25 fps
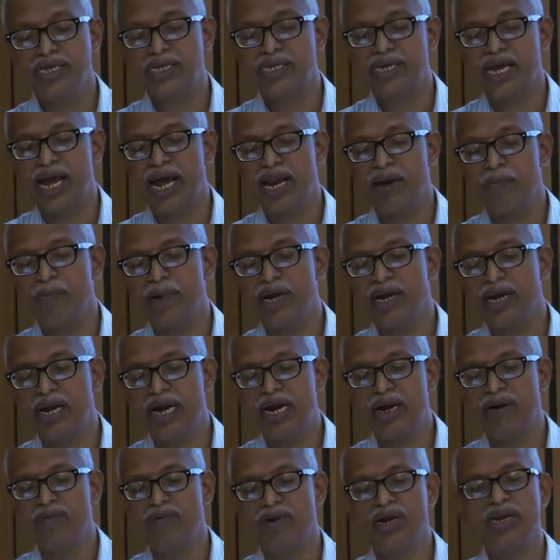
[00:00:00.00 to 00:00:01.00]
can be
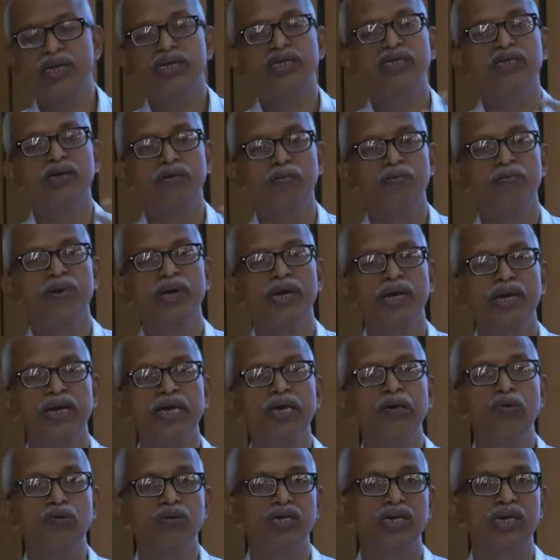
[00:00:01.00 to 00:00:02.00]
done very simply
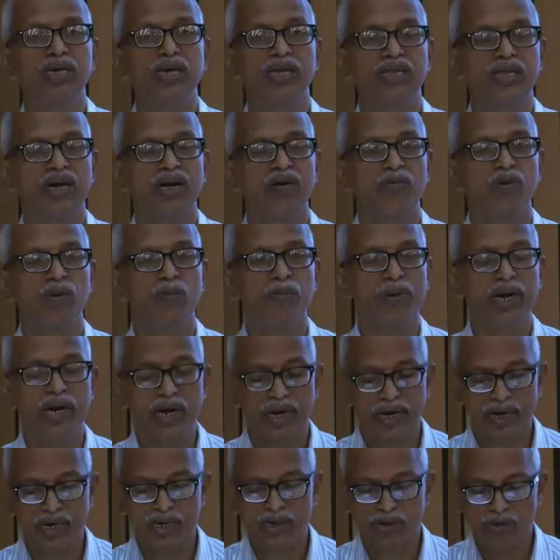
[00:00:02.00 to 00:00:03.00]
using a
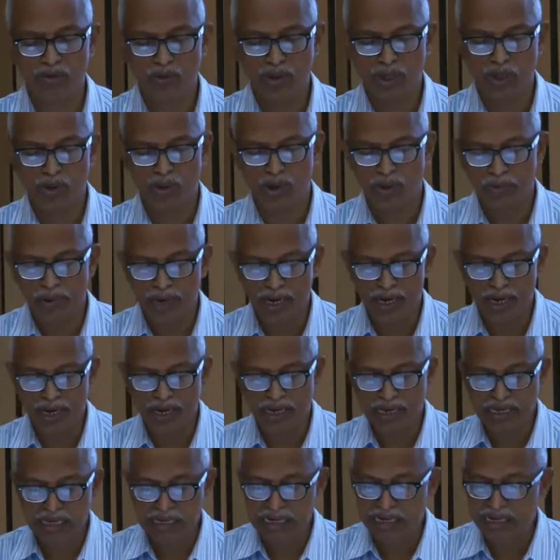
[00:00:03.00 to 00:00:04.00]
thermometers which we'll be
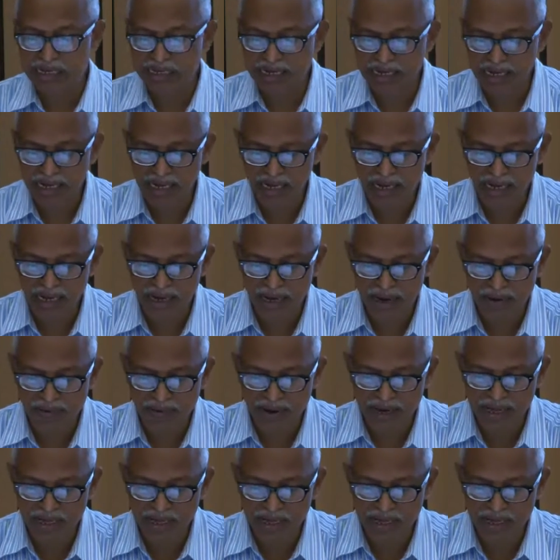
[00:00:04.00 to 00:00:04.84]
discussing in a very